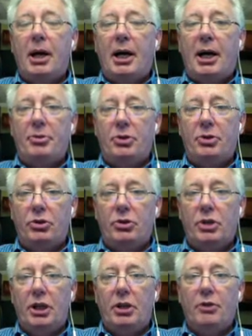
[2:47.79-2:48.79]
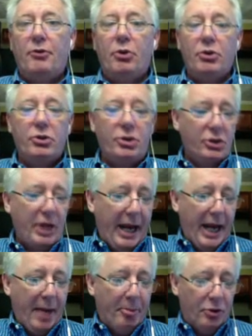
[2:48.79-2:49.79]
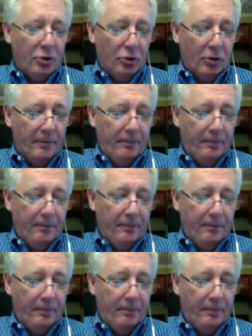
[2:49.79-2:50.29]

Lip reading: options, and the first is aperture.